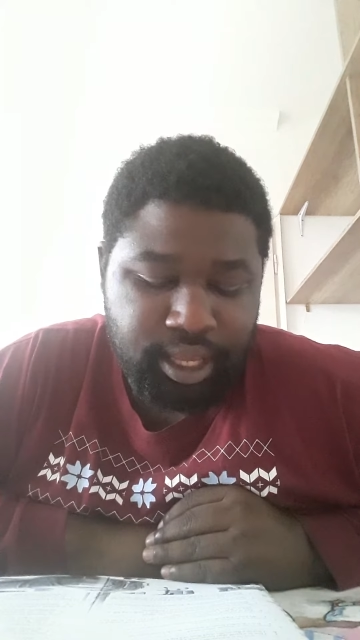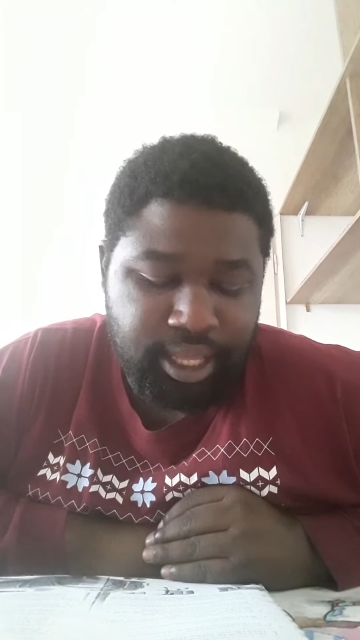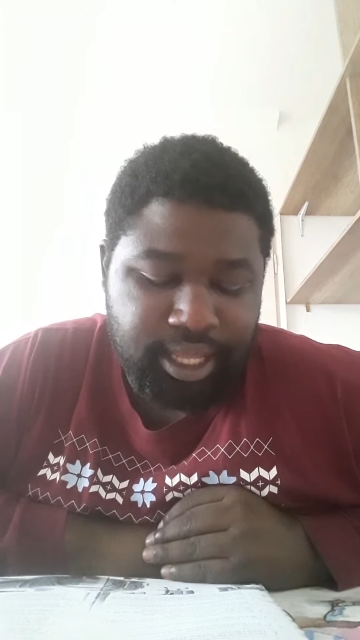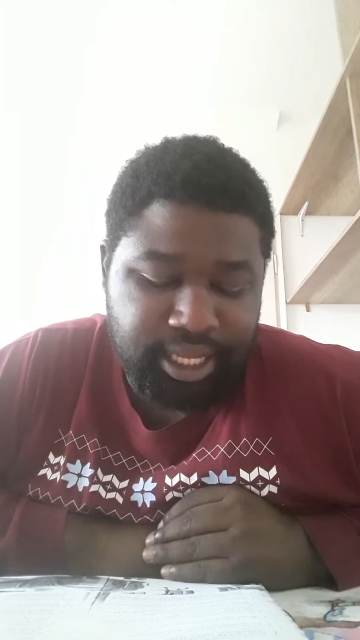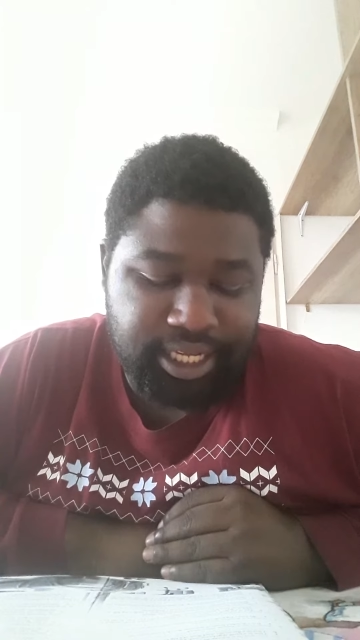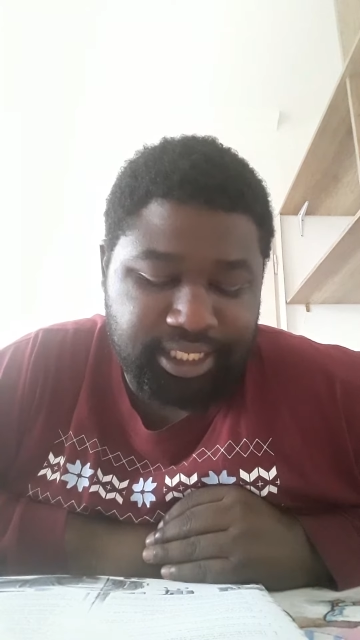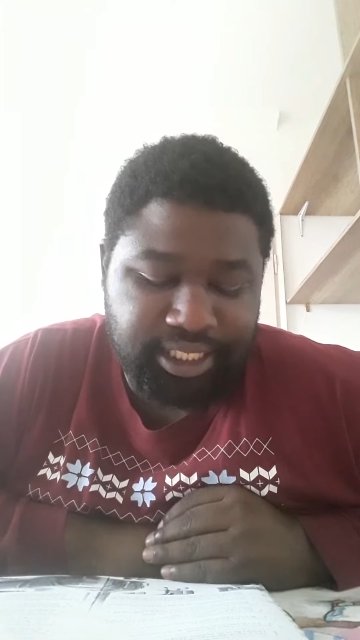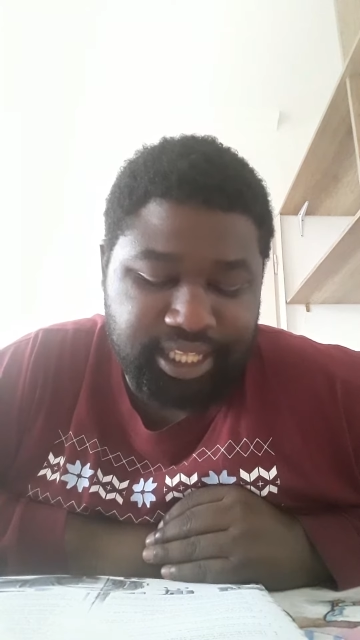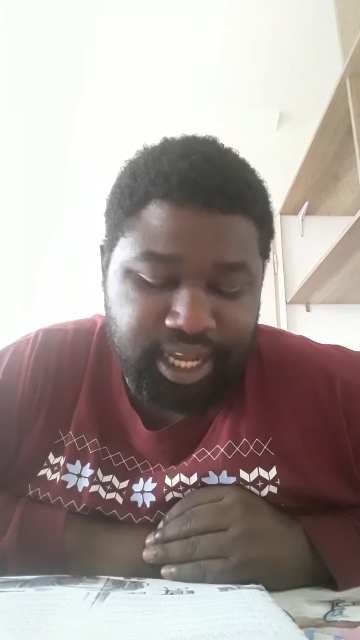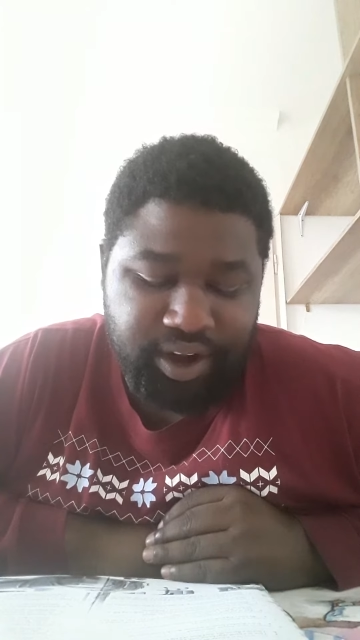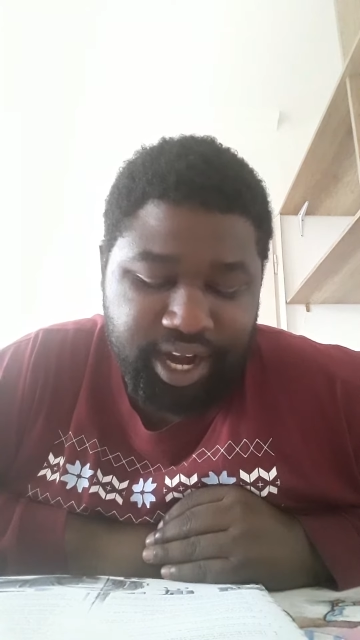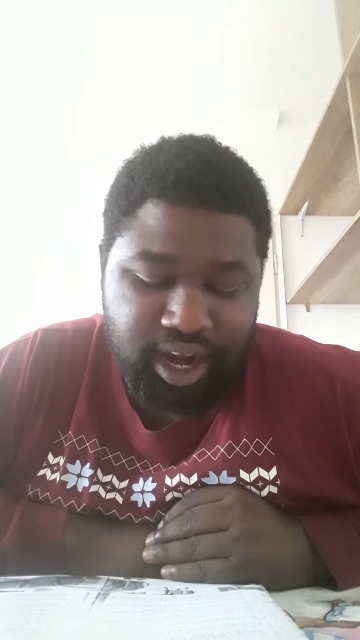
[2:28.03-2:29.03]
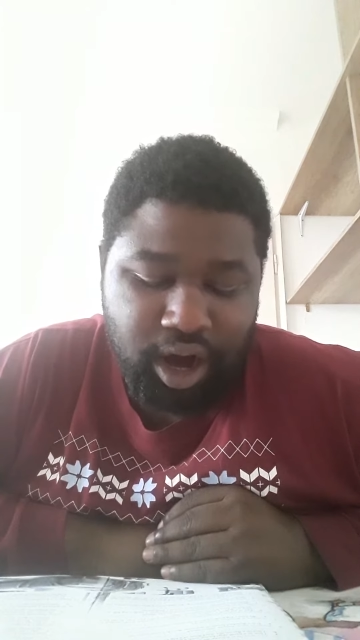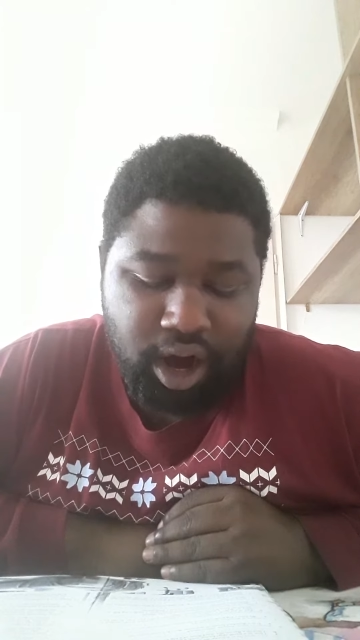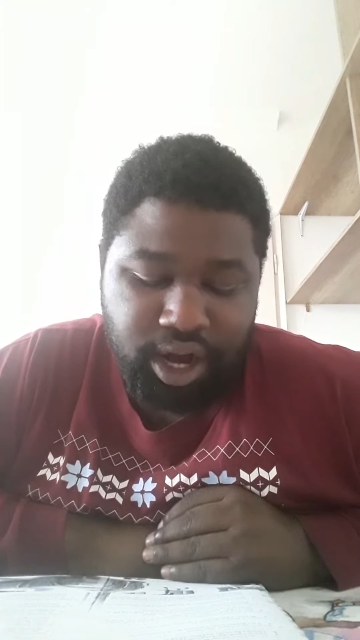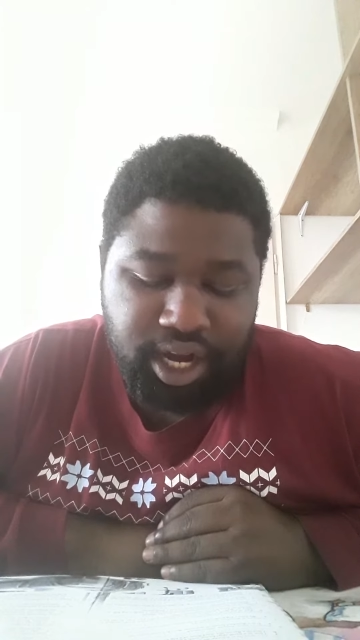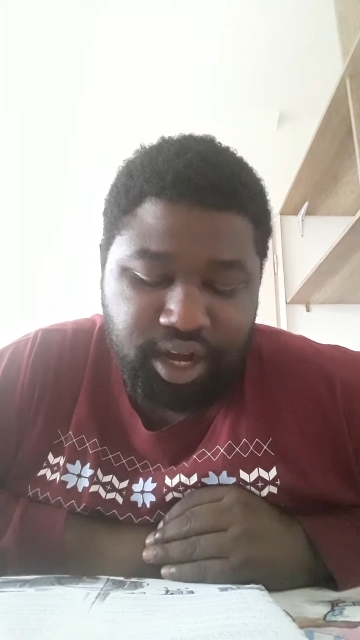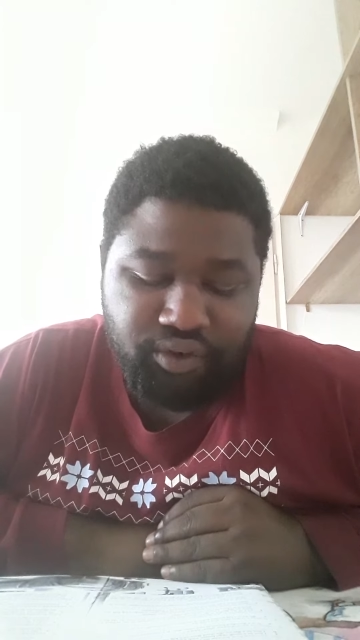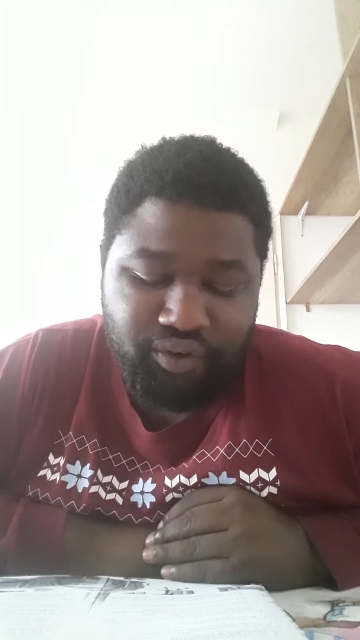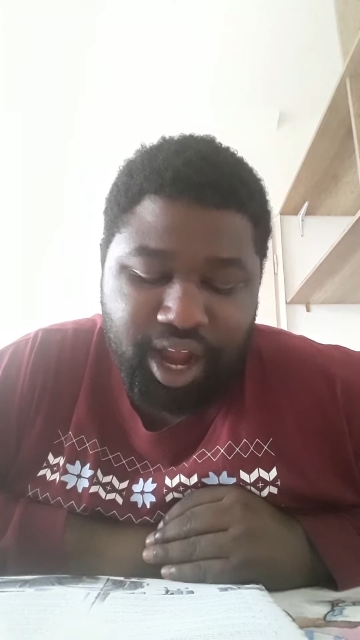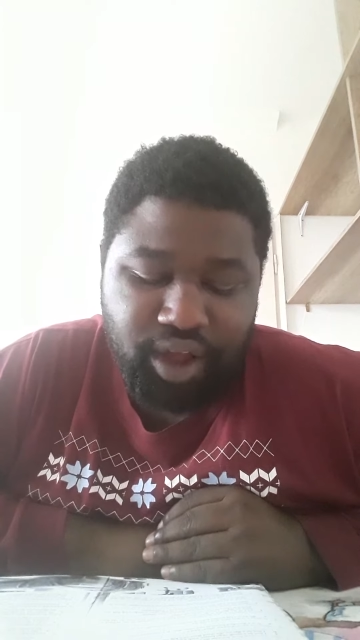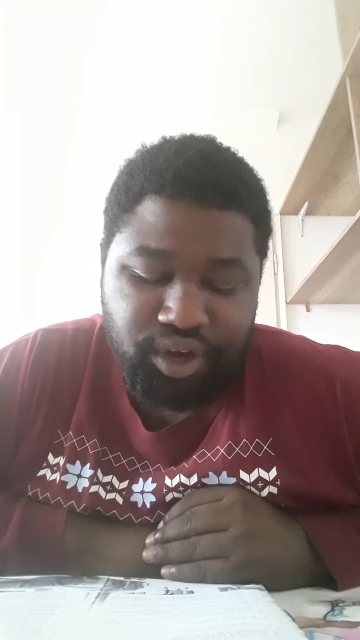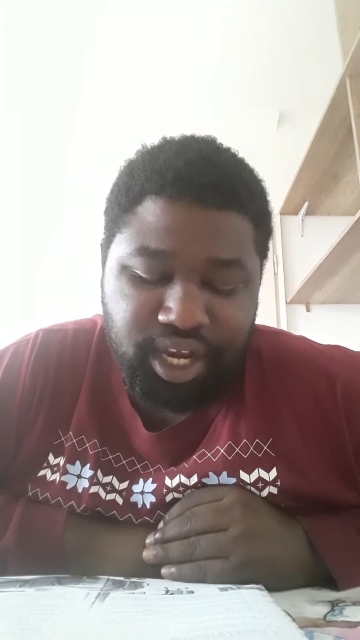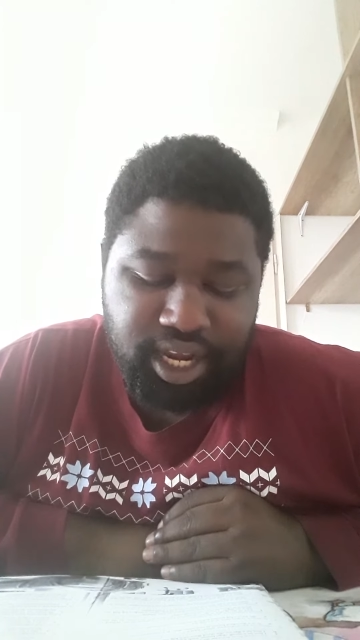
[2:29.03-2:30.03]
Is there a garden
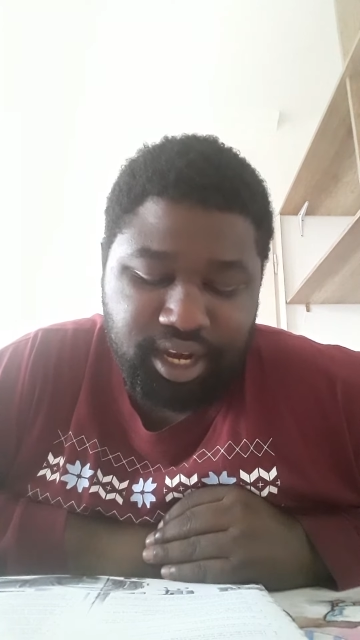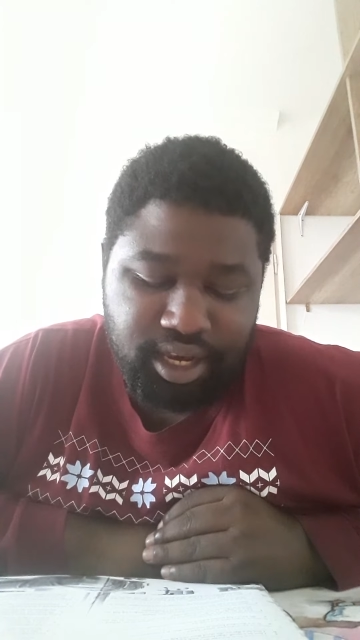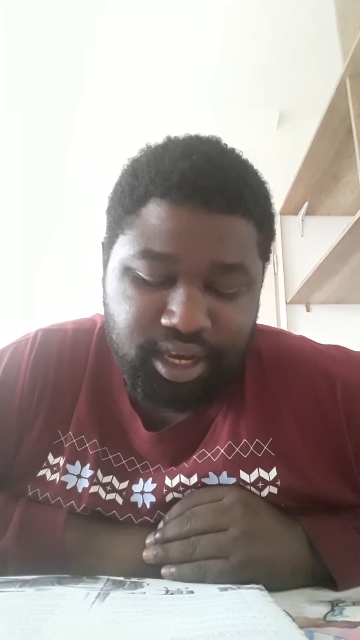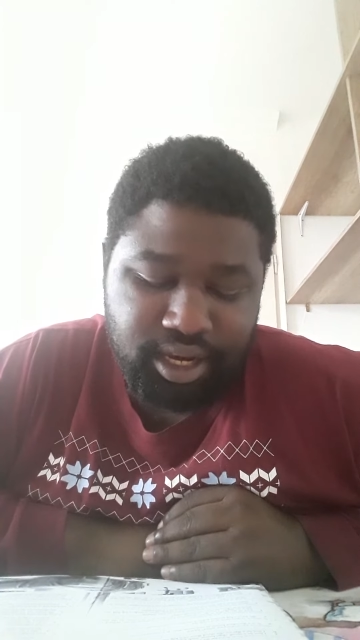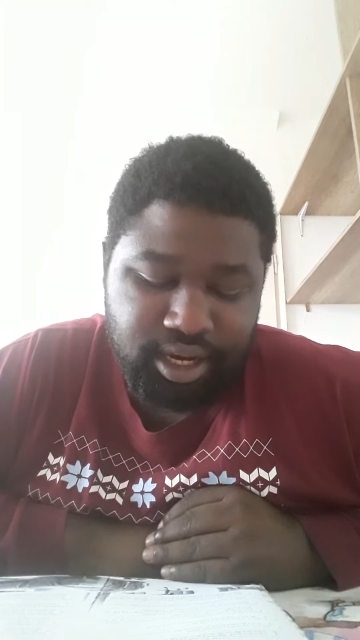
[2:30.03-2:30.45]
around it?